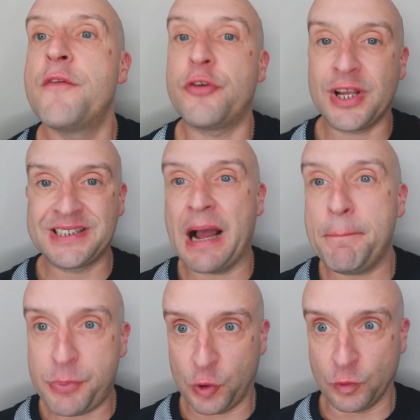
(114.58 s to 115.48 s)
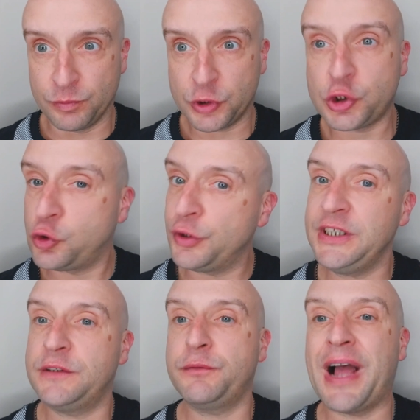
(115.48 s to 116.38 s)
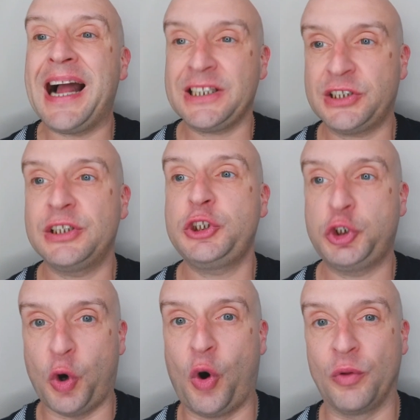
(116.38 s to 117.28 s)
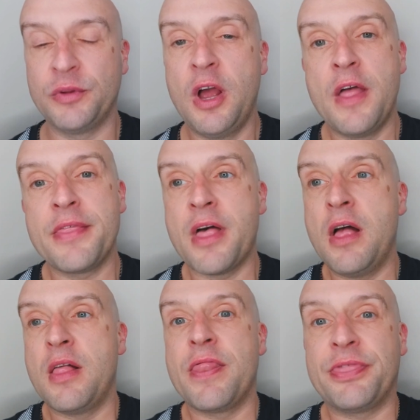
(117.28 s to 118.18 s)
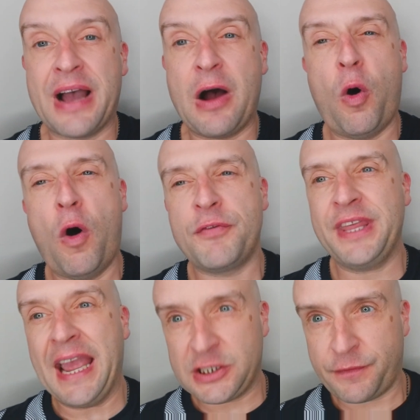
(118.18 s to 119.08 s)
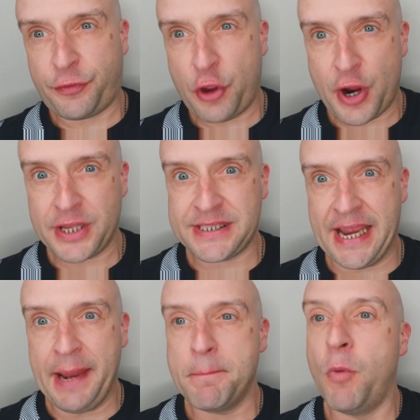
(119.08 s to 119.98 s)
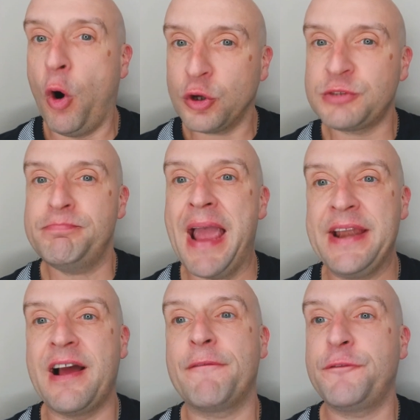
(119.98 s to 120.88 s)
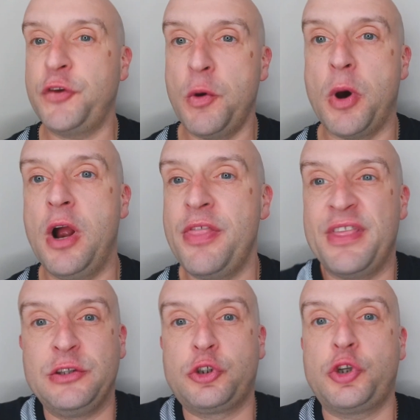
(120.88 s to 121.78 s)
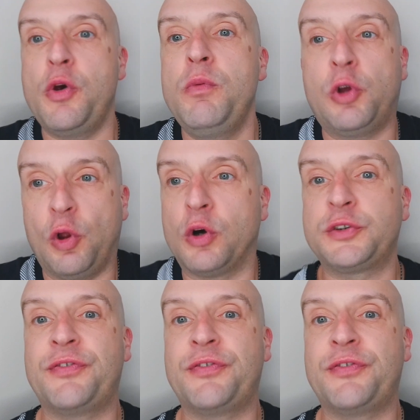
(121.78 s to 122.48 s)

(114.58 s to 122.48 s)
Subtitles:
For example, studies have actually shown that over the age of 30, most men have fewer than 2 close